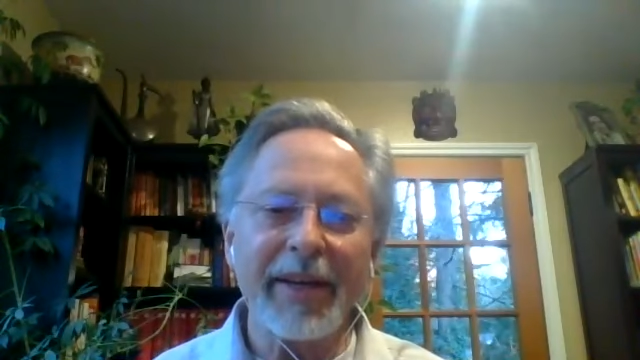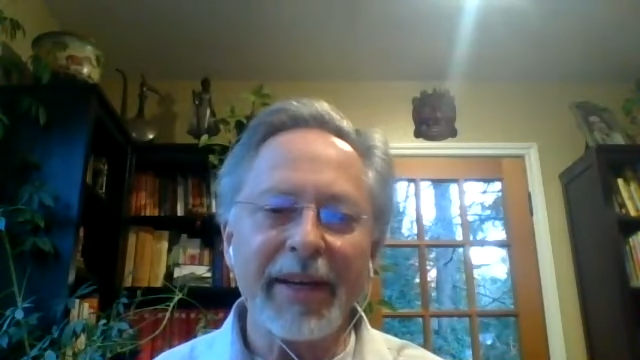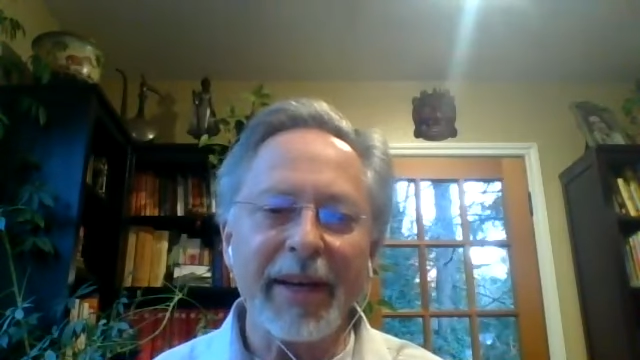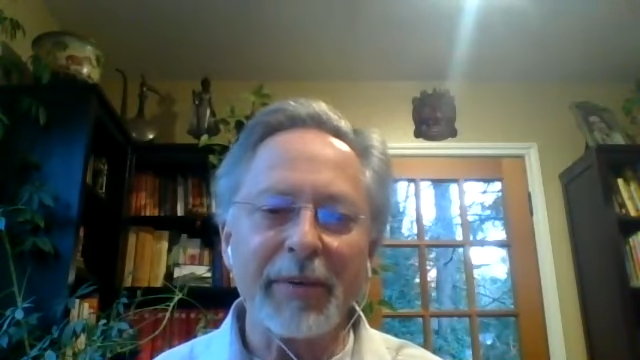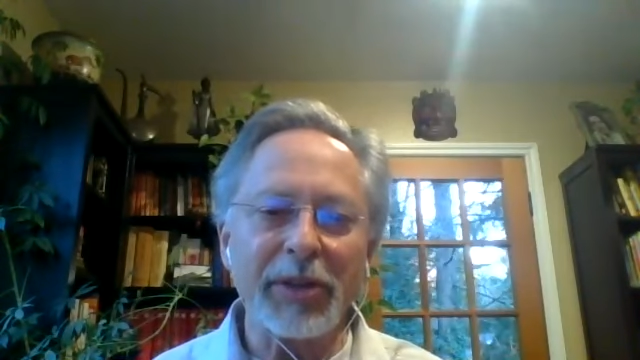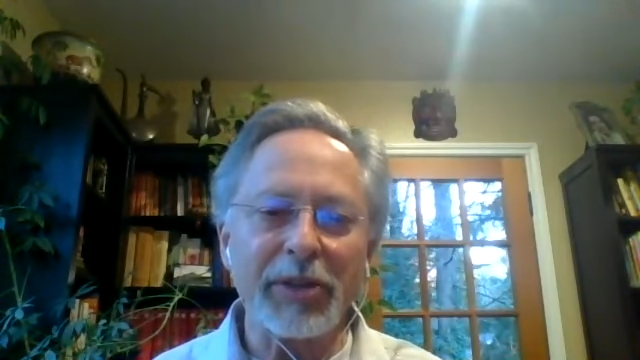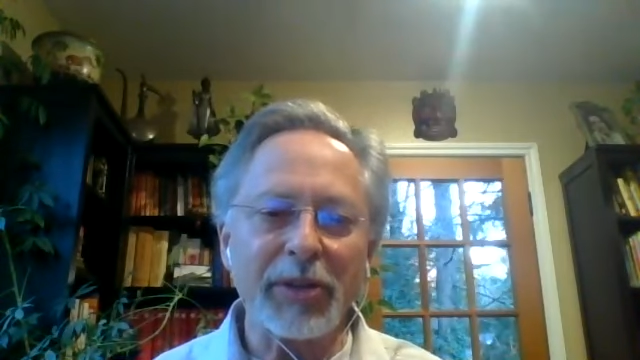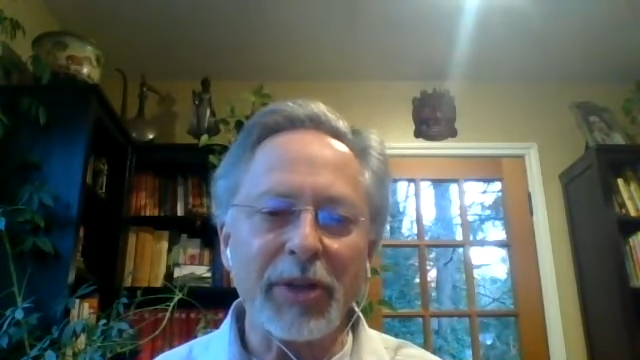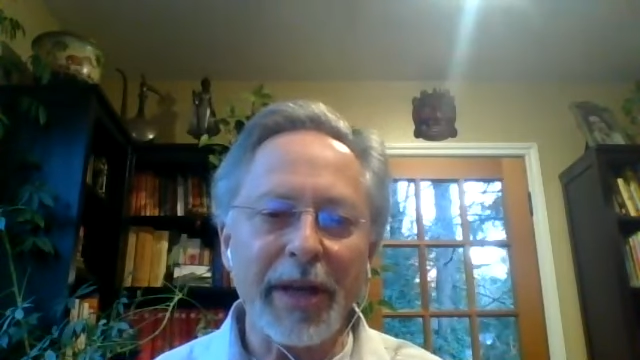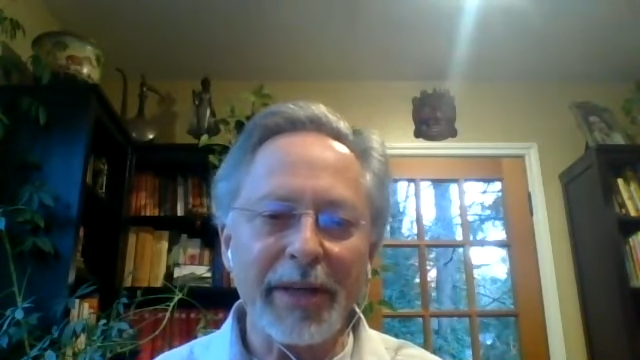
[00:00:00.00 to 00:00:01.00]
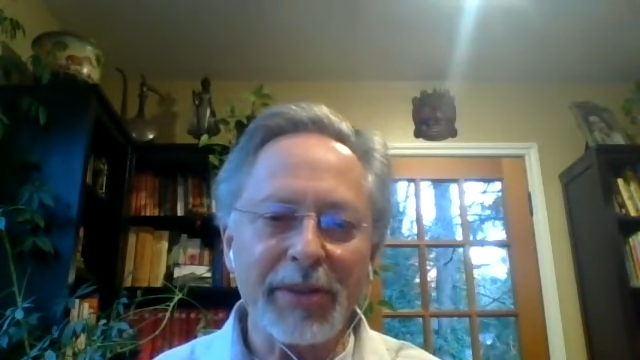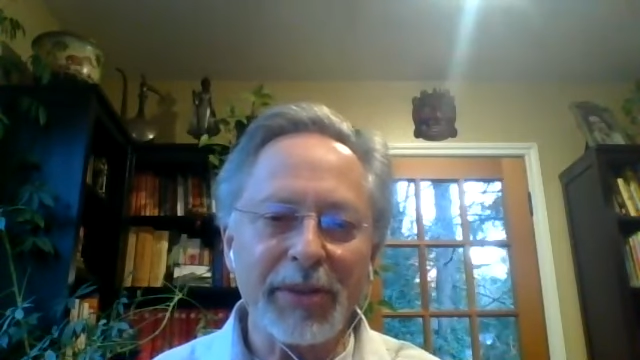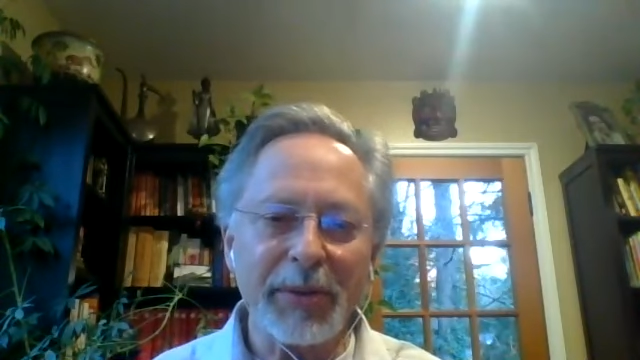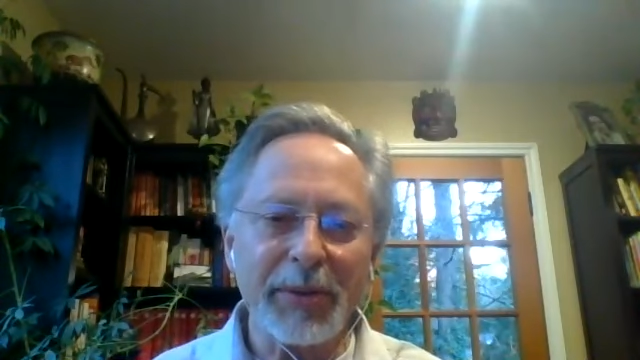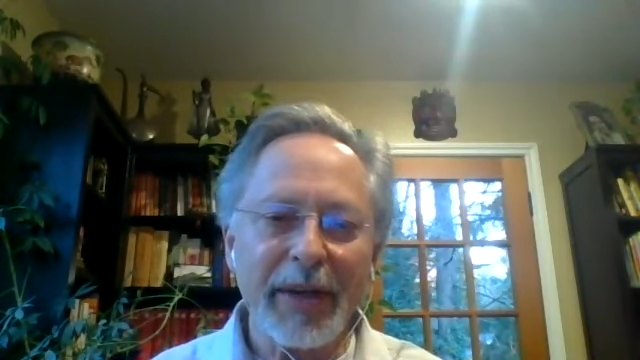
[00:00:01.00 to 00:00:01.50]
and I was trying
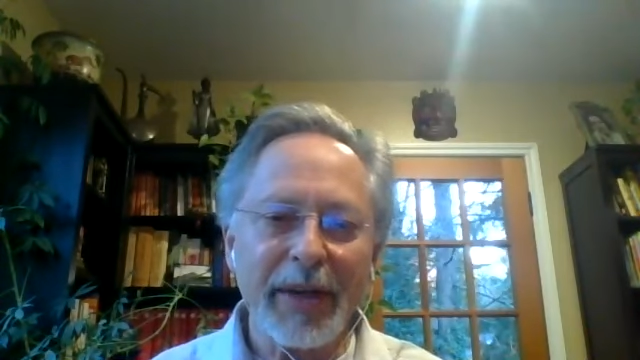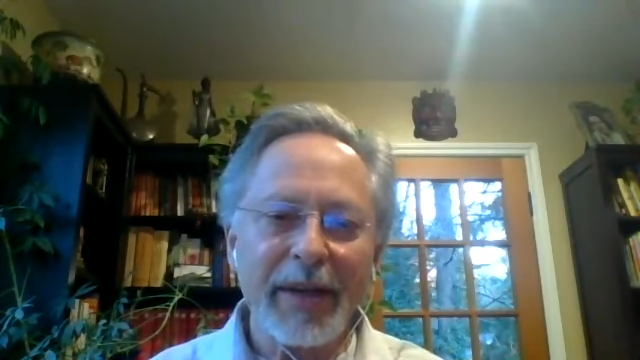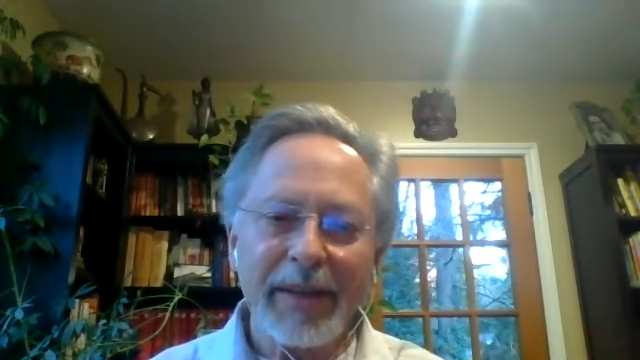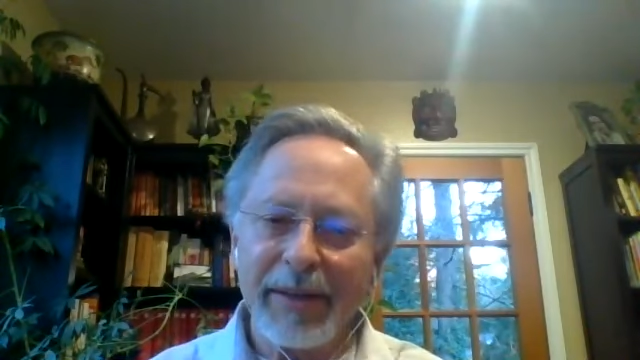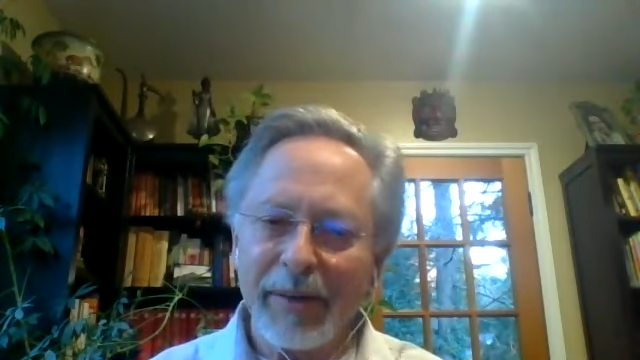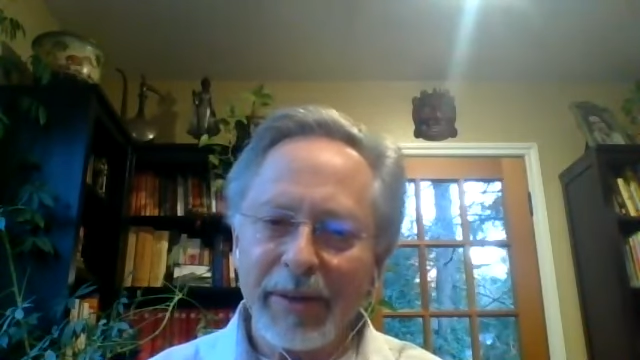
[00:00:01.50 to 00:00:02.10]
to, you know.